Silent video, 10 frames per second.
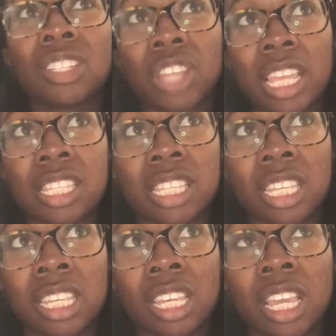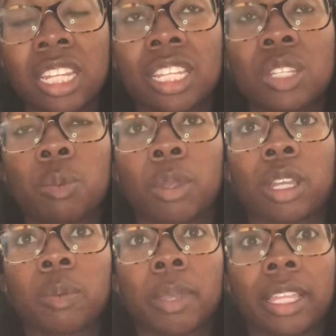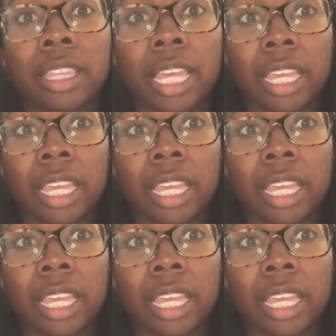JC need to work with